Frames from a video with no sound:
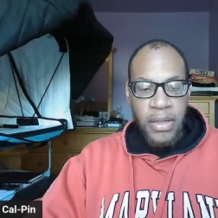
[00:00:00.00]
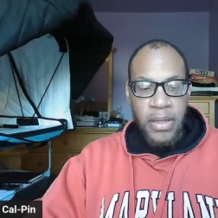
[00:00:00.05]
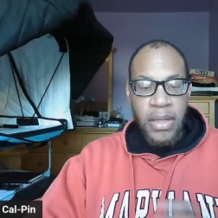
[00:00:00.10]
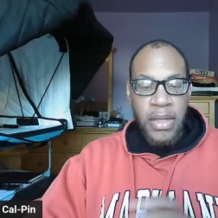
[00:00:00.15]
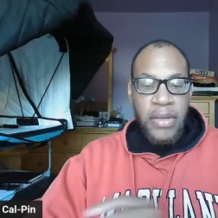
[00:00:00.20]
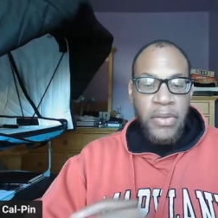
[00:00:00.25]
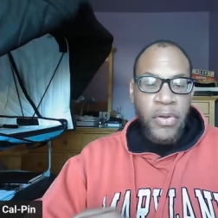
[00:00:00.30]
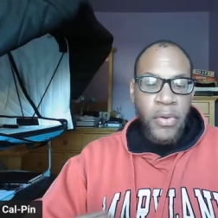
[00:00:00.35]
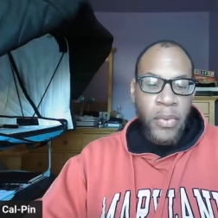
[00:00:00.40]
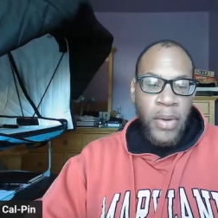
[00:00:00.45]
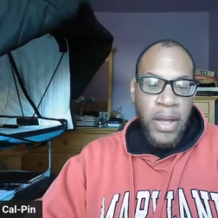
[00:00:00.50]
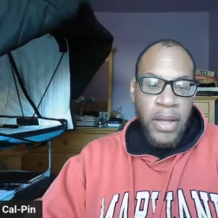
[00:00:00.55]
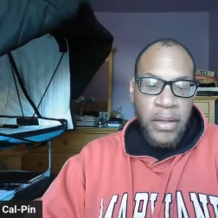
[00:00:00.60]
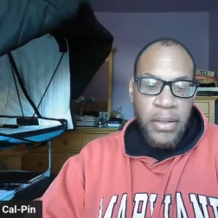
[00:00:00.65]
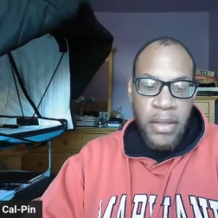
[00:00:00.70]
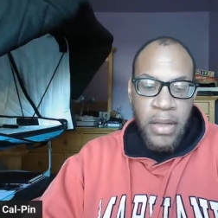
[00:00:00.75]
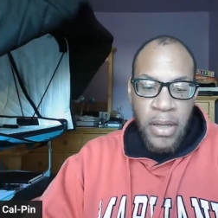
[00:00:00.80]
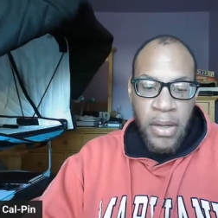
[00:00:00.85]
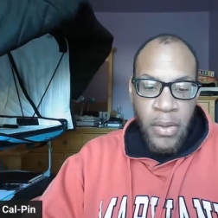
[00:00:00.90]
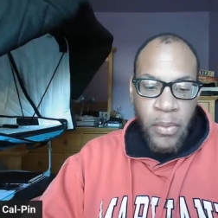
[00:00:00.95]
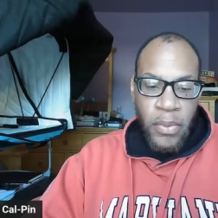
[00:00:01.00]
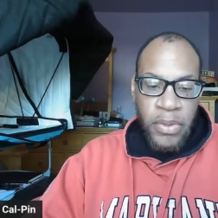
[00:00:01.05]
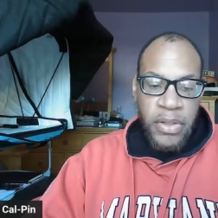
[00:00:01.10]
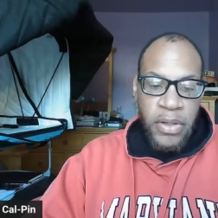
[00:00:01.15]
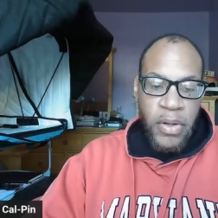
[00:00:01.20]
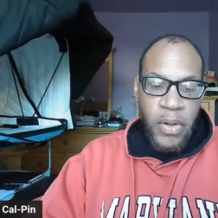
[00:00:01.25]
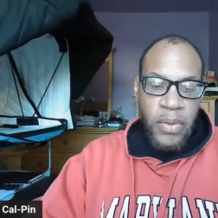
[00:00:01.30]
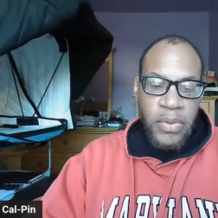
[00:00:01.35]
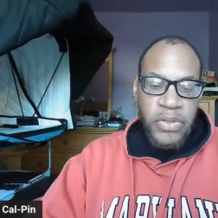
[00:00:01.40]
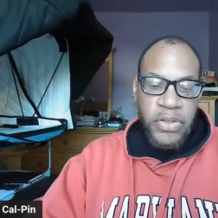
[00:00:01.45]
Either way, when the
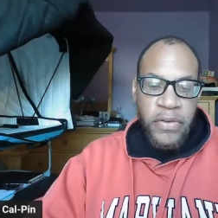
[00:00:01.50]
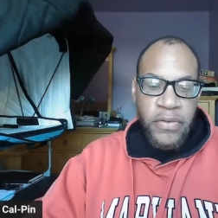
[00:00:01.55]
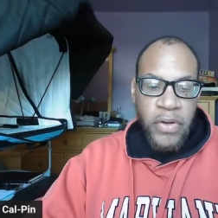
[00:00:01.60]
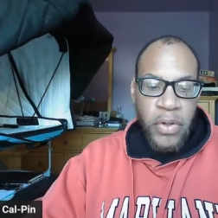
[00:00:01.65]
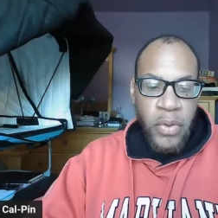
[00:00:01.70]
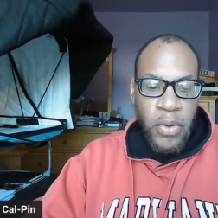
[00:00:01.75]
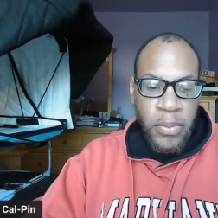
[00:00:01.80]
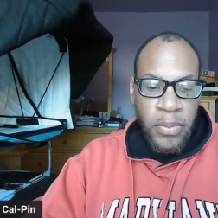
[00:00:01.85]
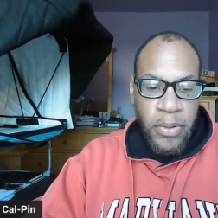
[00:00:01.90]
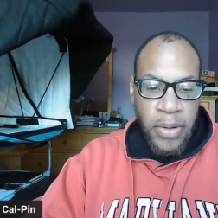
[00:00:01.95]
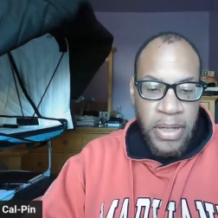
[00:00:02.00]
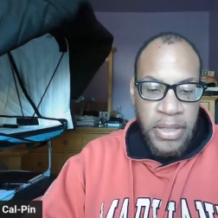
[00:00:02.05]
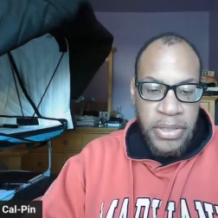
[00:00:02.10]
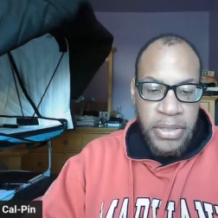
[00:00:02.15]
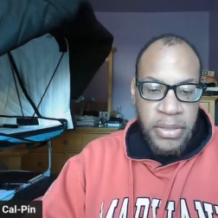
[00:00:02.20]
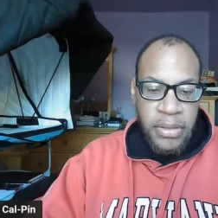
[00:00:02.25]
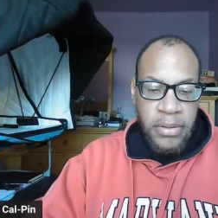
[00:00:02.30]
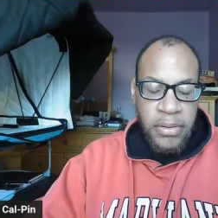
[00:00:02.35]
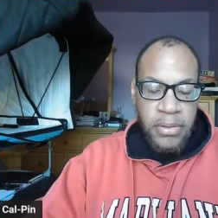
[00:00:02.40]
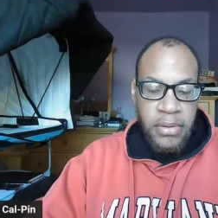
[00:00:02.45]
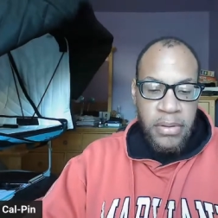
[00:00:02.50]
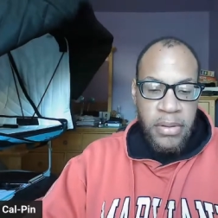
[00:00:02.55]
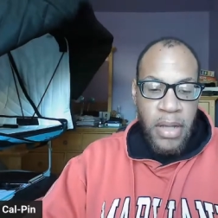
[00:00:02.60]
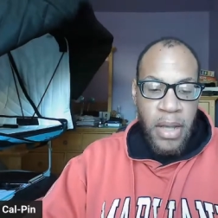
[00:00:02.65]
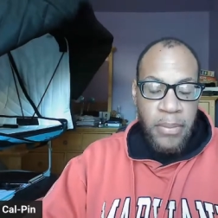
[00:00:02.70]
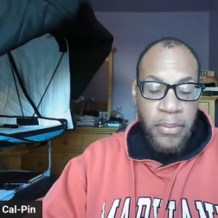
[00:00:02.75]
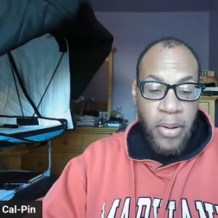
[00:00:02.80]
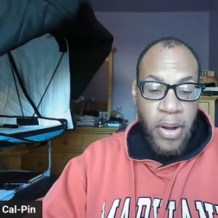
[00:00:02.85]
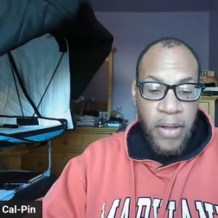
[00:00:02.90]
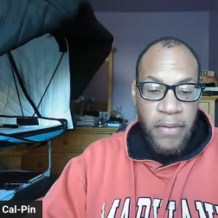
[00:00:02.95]
culture of a corporation,
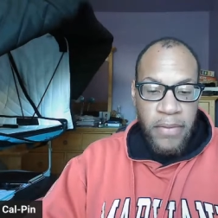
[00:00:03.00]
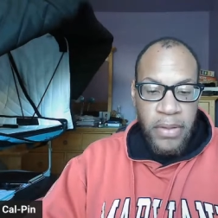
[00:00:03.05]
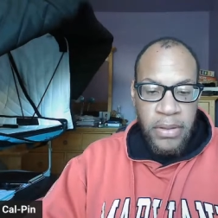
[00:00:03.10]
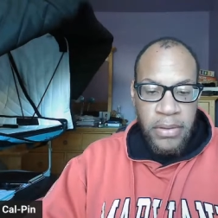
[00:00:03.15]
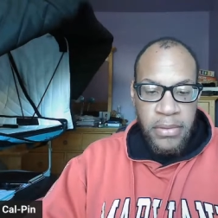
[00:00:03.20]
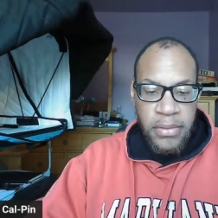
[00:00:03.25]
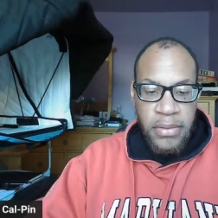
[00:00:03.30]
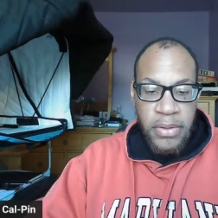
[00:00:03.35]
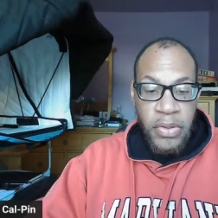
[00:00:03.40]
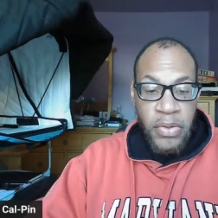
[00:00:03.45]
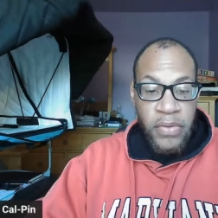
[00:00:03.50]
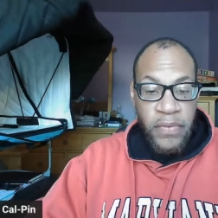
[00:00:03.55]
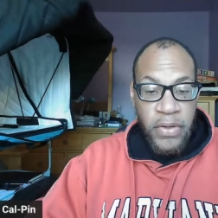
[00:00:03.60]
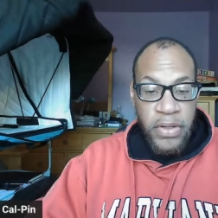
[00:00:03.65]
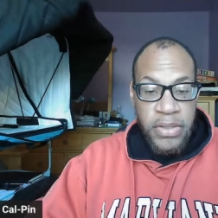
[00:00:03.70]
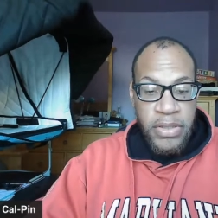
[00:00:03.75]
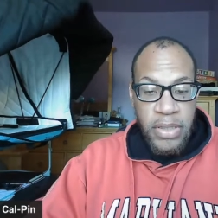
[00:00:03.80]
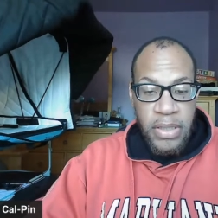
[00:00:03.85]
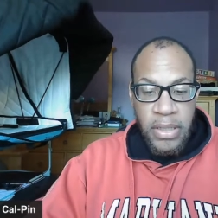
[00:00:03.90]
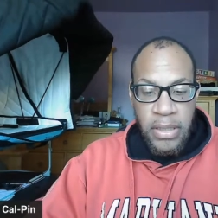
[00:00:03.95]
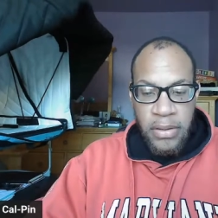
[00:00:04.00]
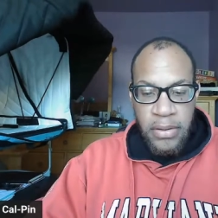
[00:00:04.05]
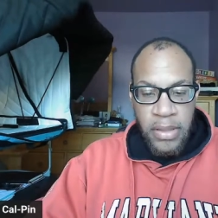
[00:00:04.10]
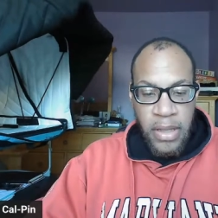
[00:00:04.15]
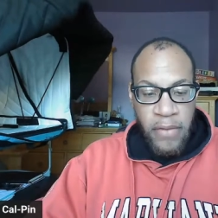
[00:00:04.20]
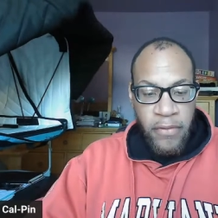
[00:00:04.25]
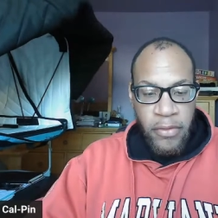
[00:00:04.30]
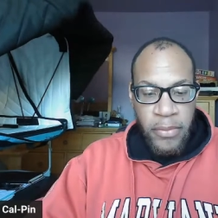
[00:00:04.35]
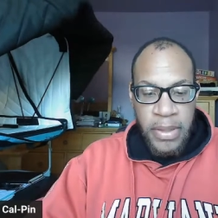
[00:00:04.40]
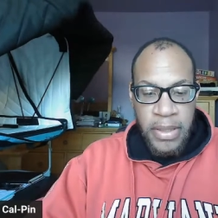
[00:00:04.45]
nonprofit, university,
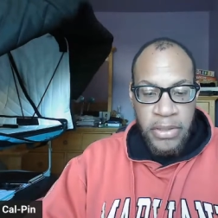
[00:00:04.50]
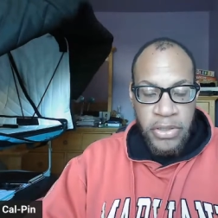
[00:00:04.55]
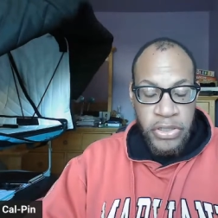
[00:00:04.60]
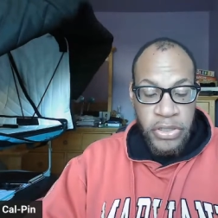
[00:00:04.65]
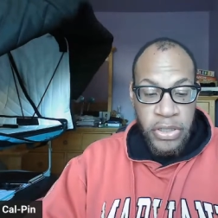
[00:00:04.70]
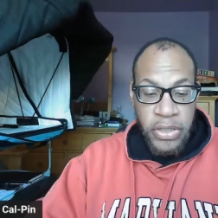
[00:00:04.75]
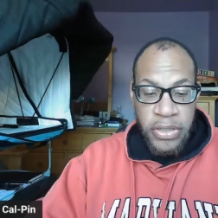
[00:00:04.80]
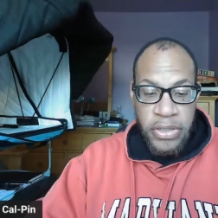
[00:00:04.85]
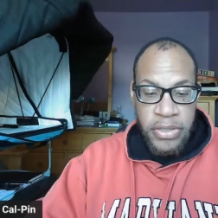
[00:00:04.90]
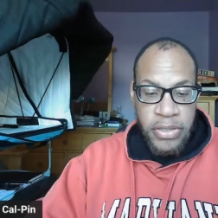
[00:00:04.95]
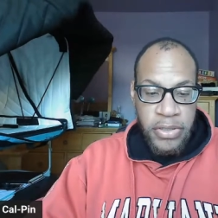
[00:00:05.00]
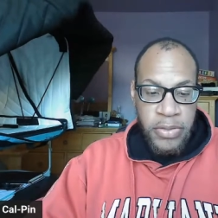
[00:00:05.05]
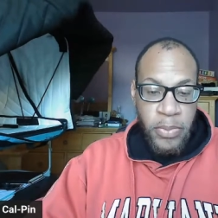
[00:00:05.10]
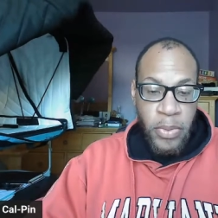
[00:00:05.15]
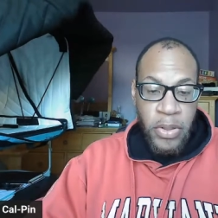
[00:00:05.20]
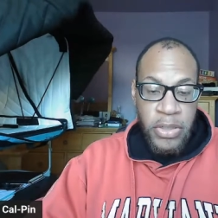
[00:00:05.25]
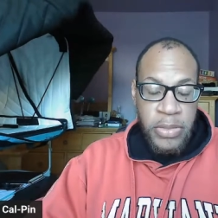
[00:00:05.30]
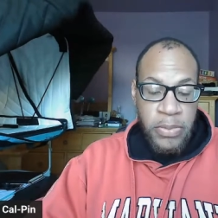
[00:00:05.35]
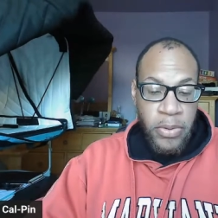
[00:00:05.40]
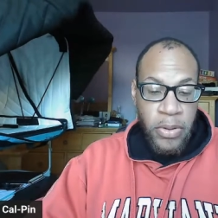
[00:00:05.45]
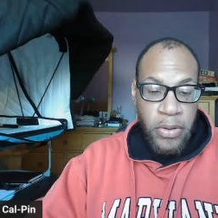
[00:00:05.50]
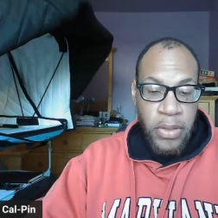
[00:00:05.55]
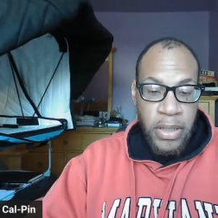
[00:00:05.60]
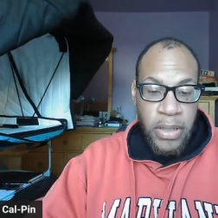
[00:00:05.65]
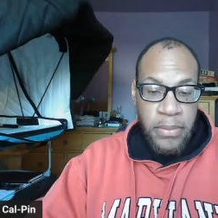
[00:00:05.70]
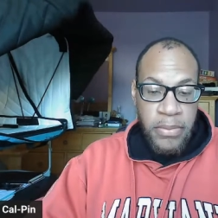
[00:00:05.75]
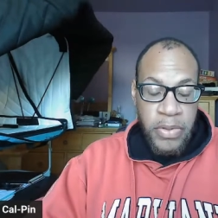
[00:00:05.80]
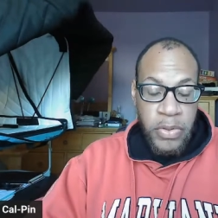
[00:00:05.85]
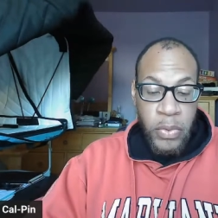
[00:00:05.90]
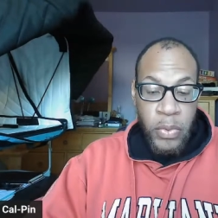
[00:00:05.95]
government, church, sports
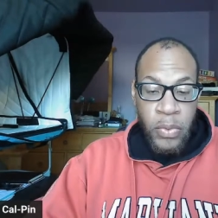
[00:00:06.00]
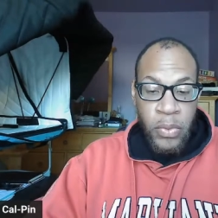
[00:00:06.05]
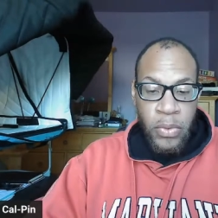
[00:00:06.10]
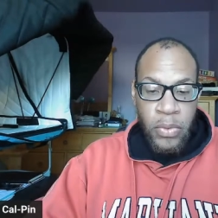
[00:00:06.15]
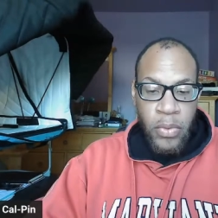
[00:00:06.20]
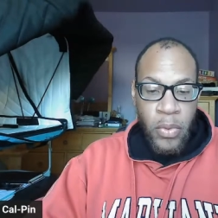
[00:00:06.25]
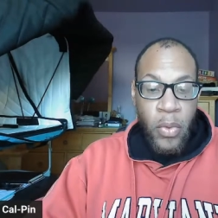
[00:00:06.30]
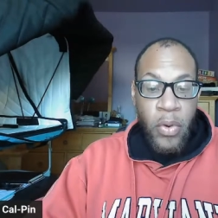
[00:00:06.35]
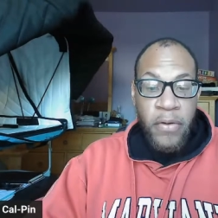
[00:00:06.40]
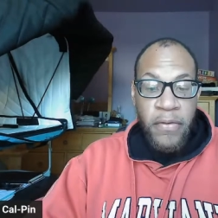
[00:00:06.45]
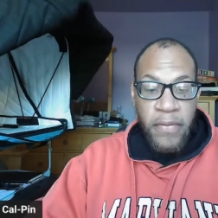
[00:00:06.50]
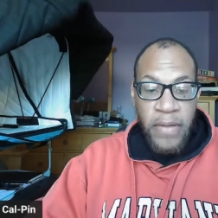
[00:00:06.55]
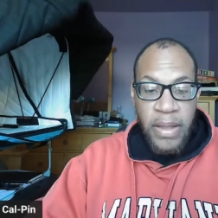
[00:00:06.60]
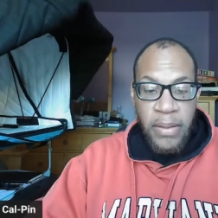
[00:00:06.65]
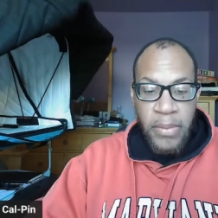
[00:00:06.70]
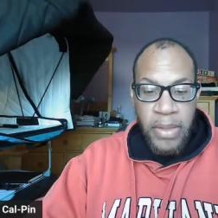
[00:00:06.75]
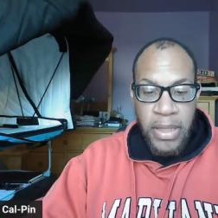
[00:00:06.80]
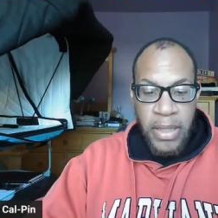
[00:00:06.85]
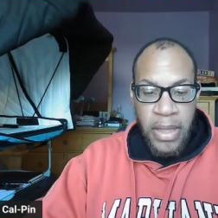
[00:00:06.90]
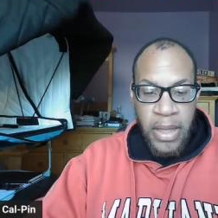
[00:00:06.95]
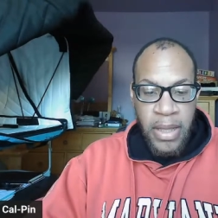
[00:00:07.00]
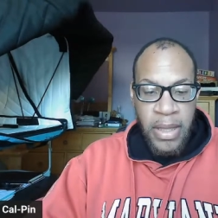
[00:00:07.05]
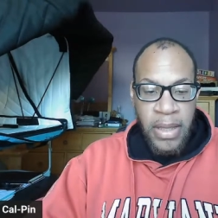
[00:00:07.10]
program, school, or family